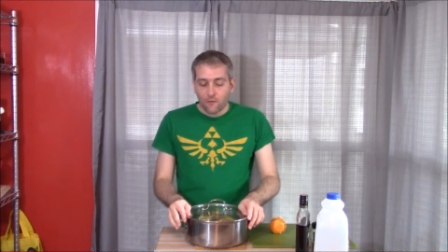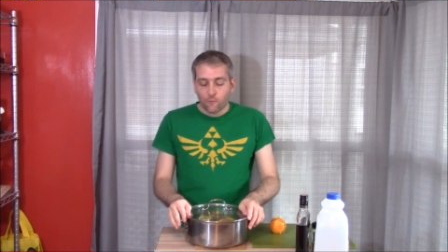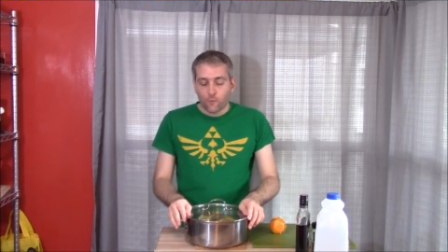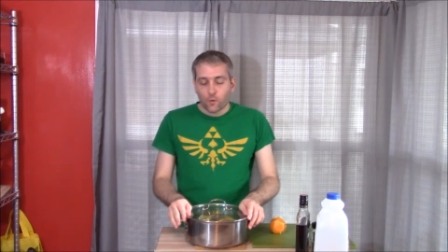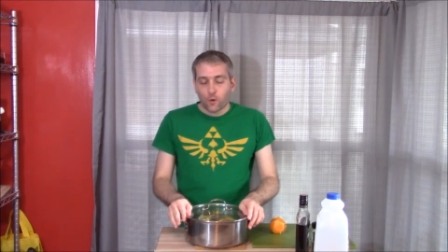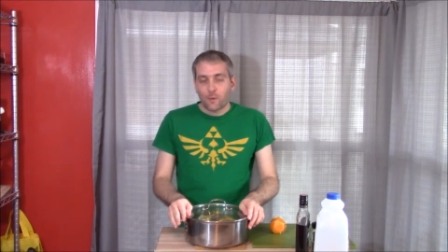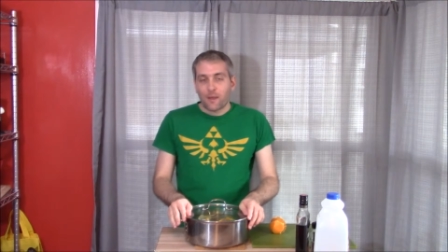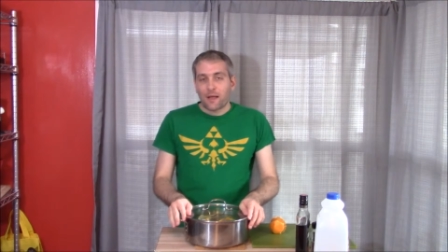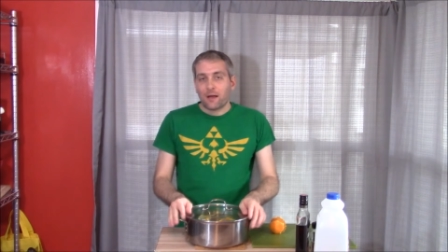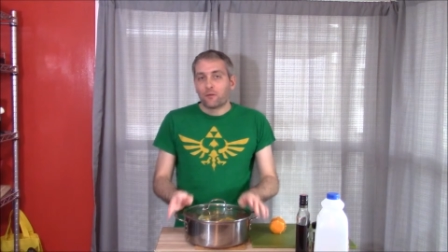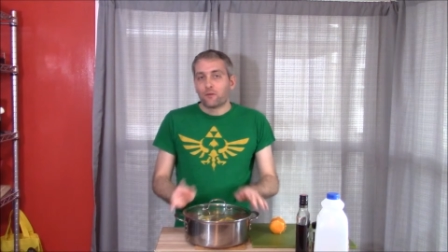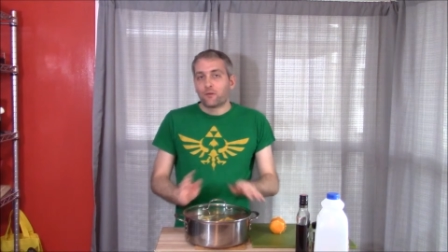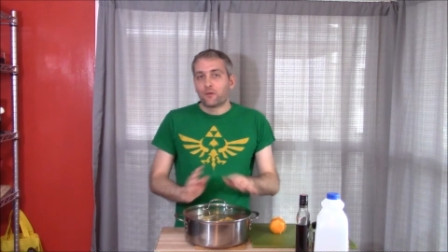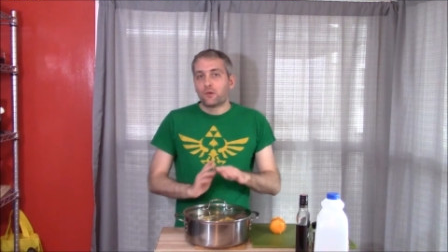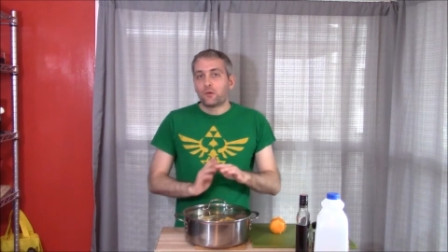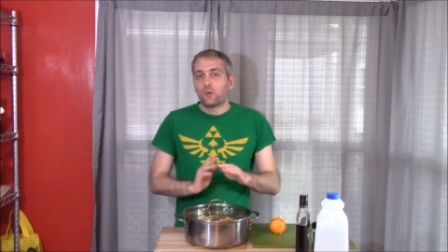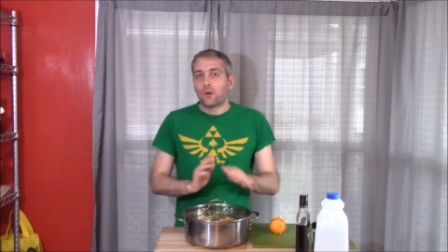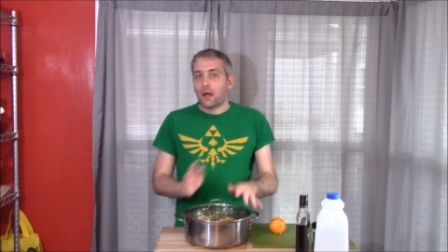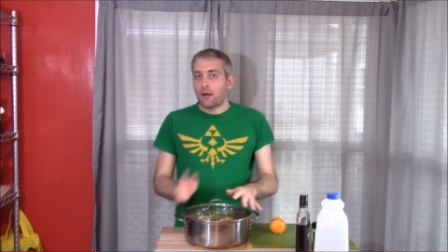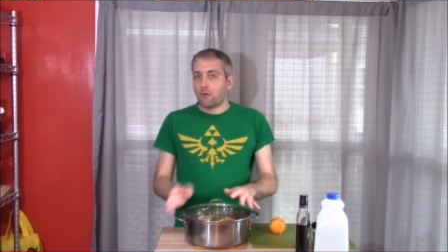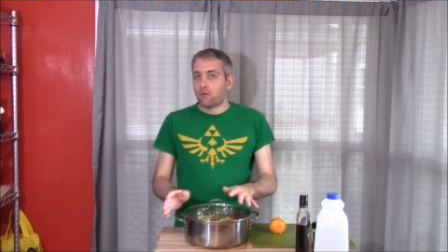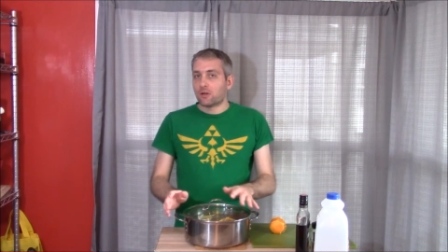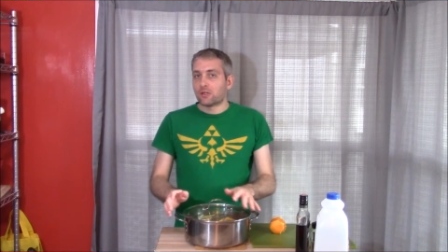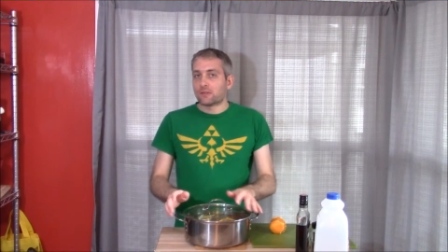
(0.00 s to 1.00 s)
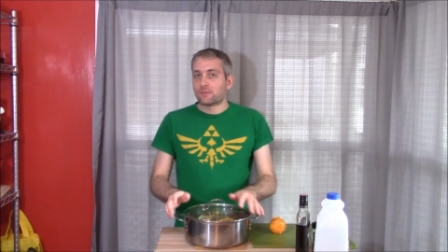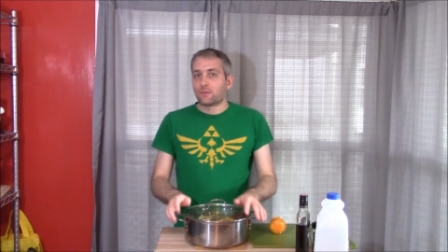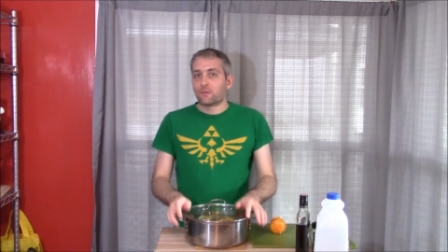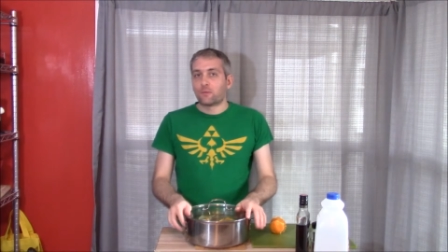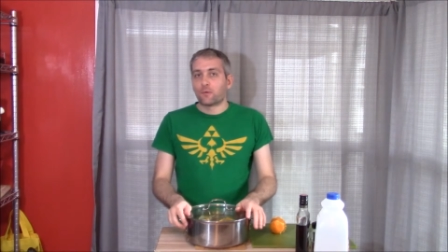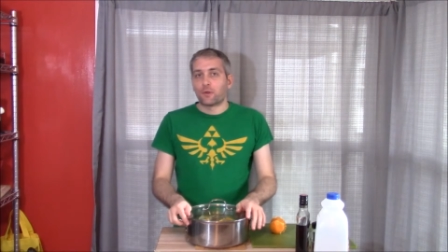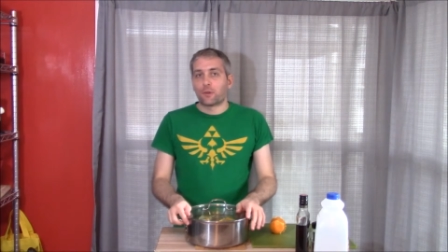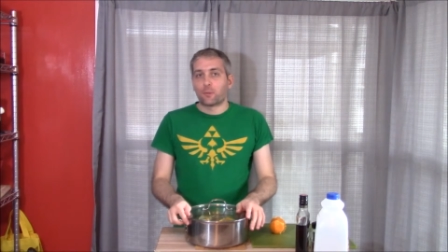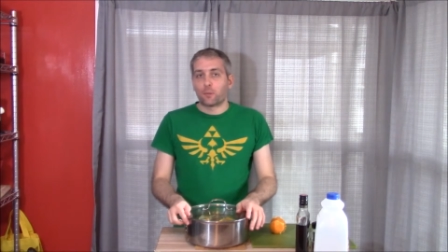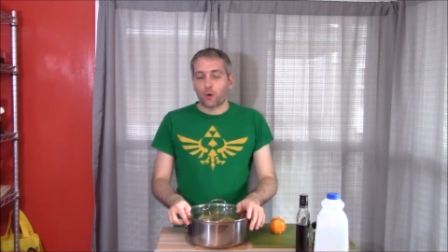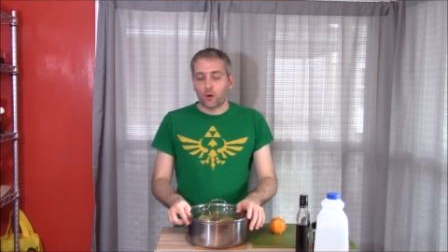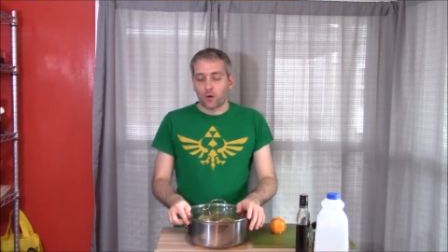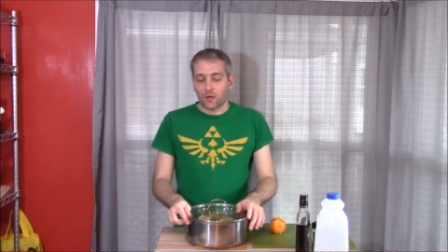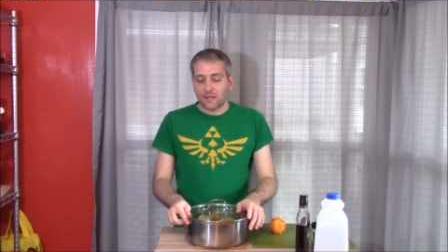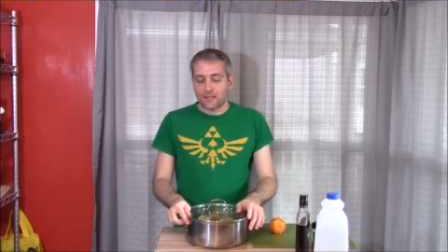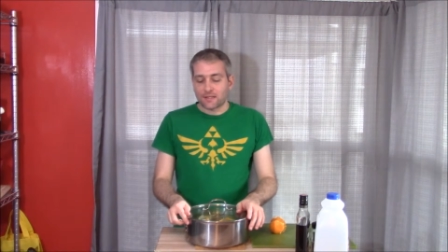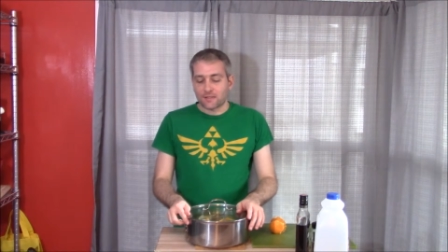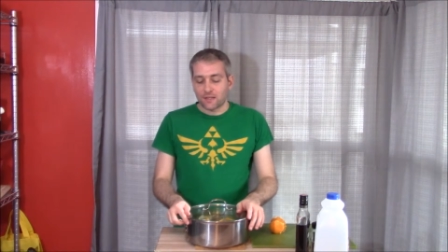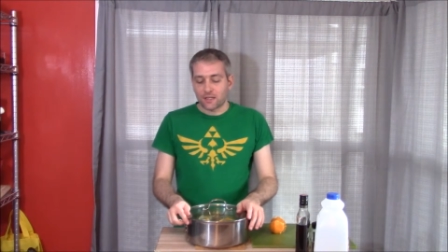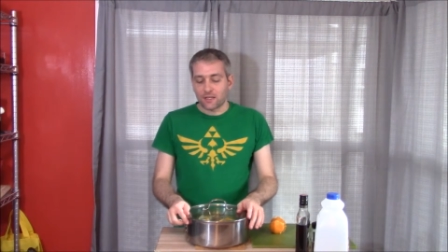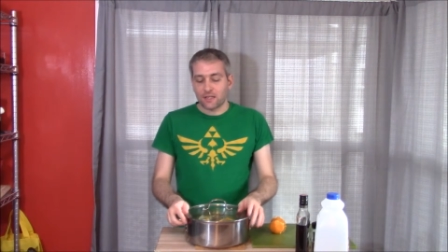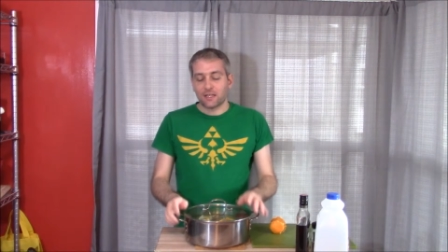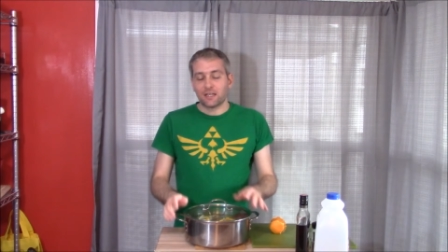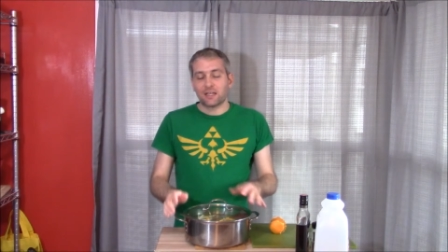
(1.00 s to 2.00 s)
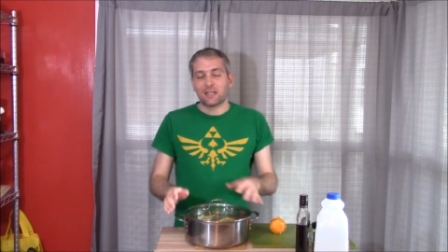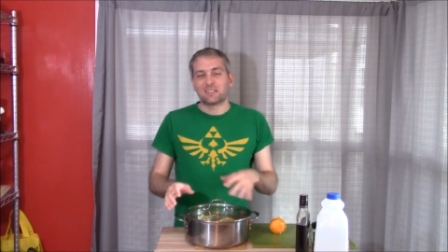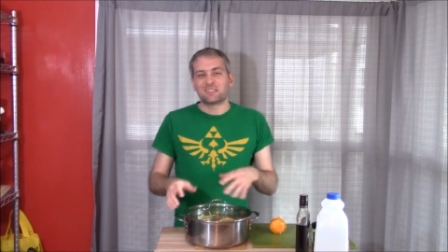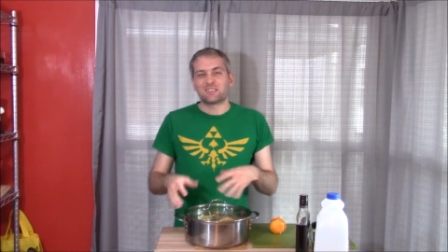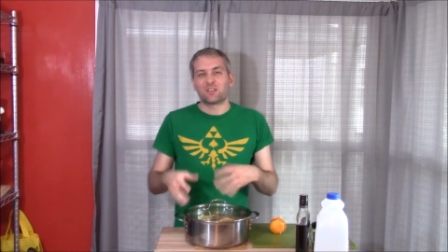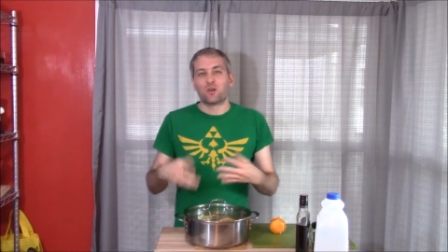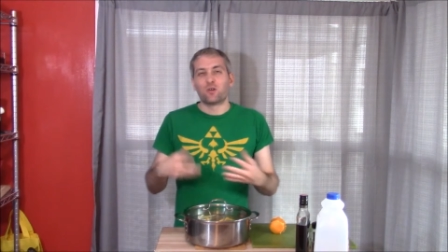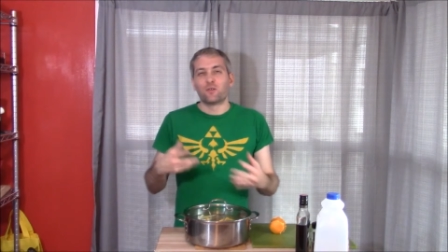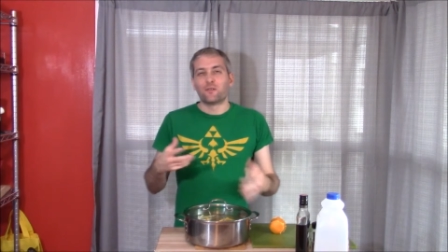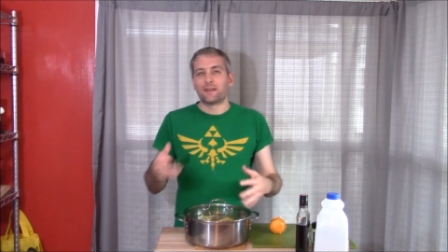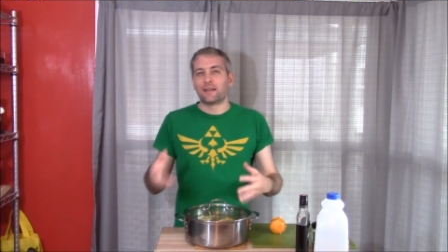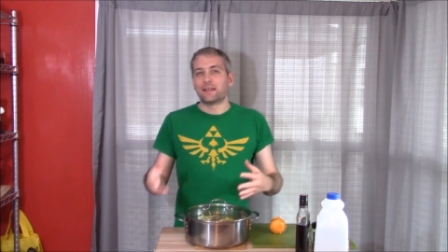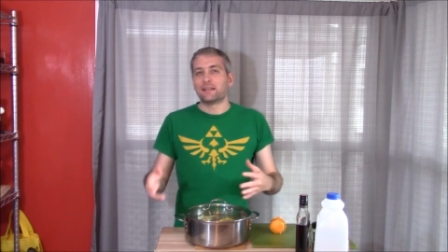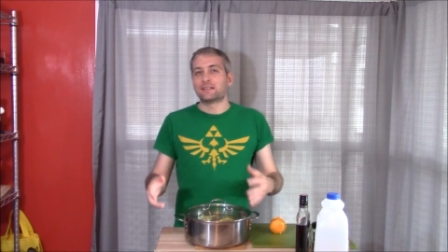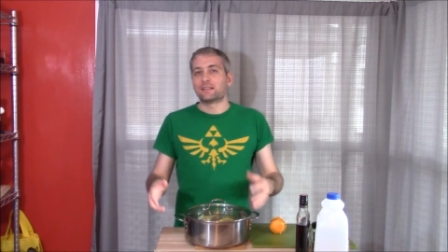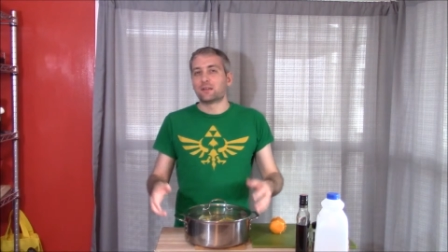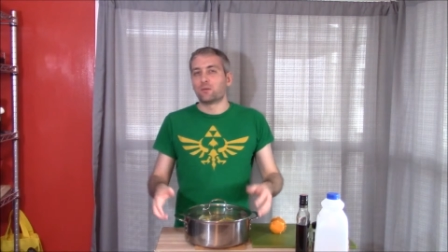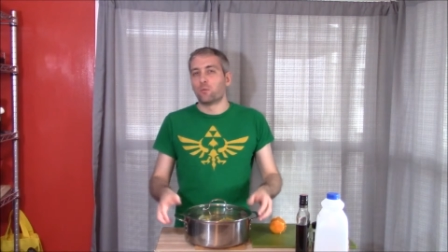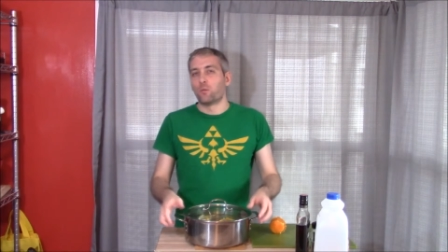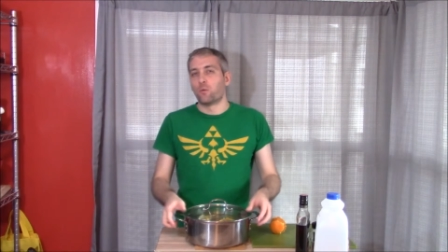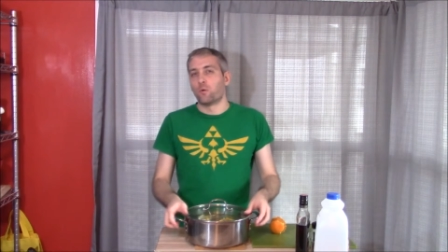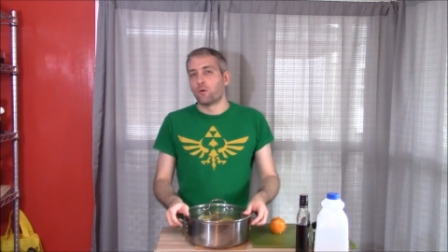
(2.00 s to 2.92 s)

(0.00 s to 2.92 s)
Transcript: for about two hours before the party so that it gets all nice and